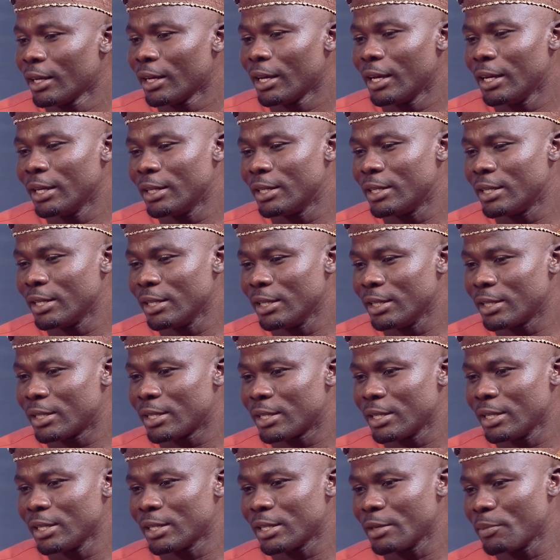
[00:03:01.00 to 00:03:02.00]
it
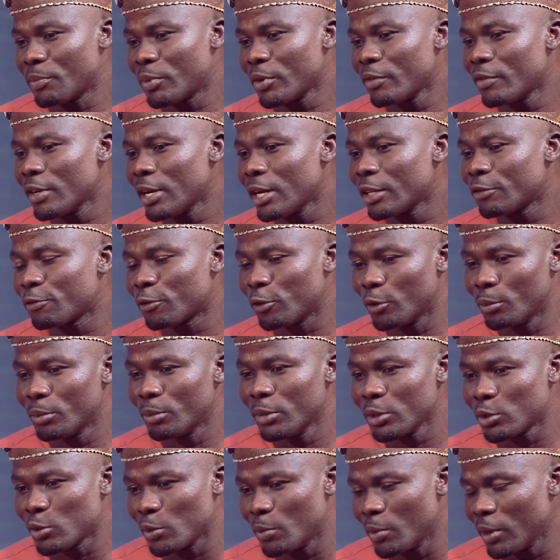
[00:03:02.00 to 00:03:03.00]
is a privilege for
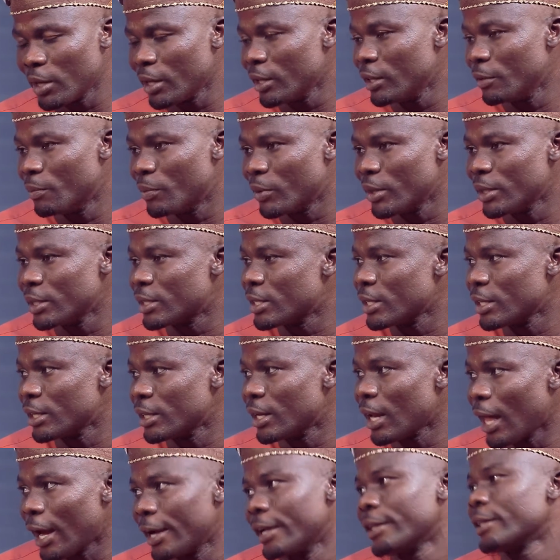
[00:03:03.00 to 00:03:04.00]
me to be in the
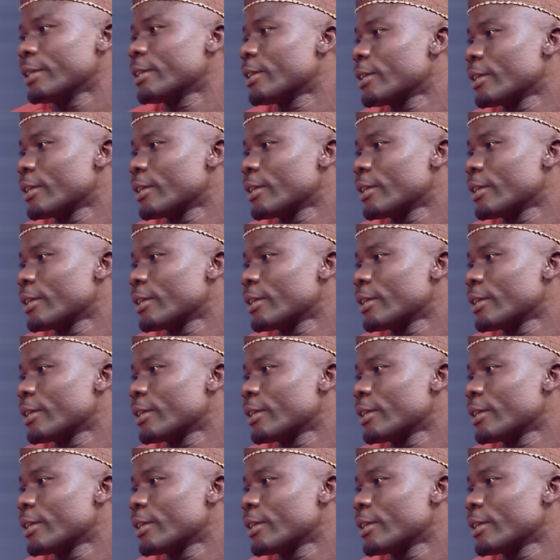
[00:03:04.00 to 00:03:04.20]
printing line.